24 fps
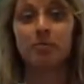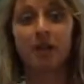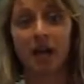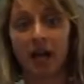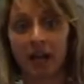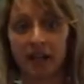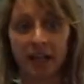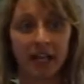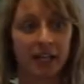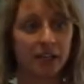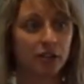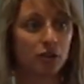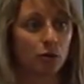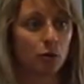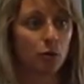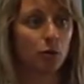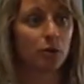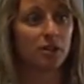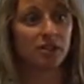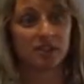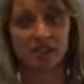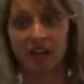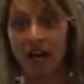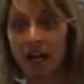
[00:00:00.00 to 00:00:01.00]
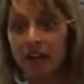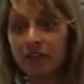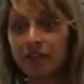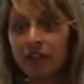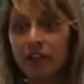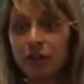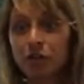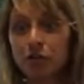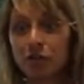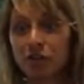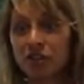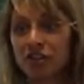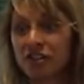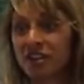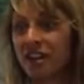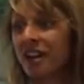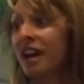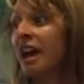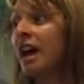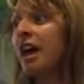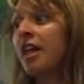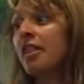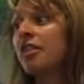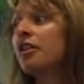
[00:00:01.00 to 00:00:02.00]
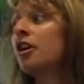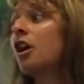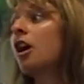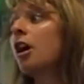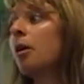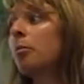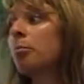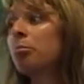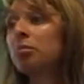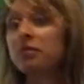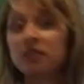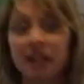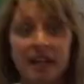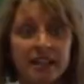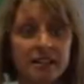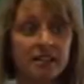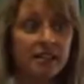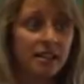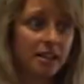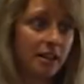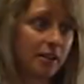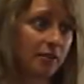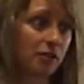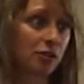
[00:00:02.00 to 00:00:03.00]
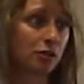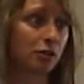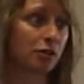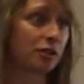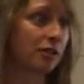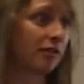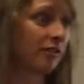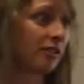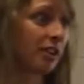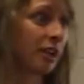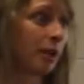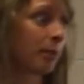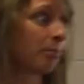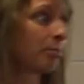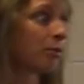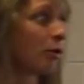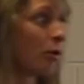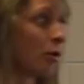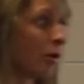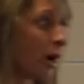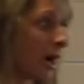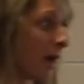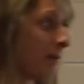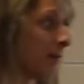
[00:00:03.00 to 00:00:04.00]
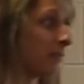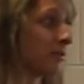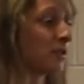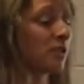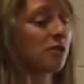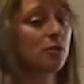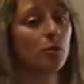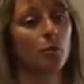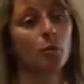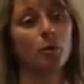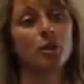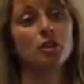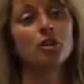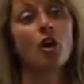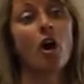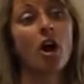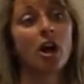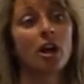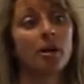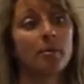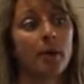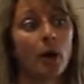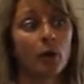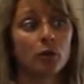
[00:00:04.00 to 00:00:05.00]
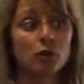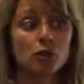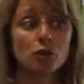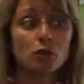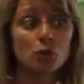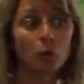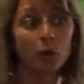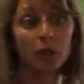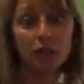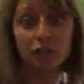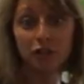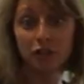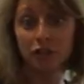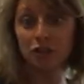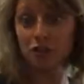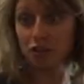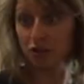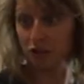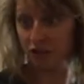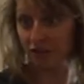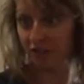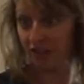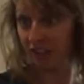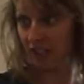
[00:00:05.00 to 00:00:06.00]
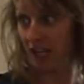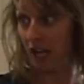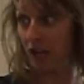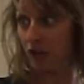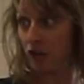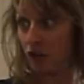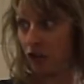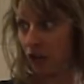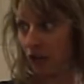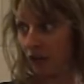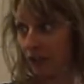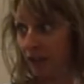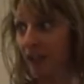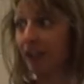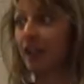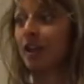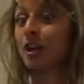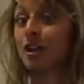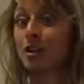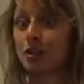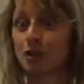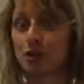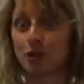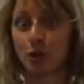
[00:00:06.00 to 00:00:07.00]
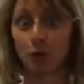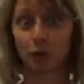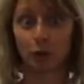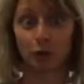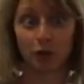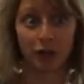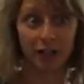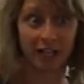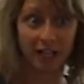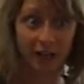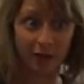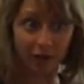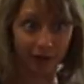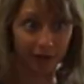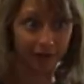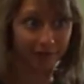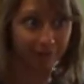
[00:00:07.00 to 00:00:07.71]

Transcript: beyond high school is not of interest, there are plenty of certificate programs. We talk about Sawyer's certification, so learning how to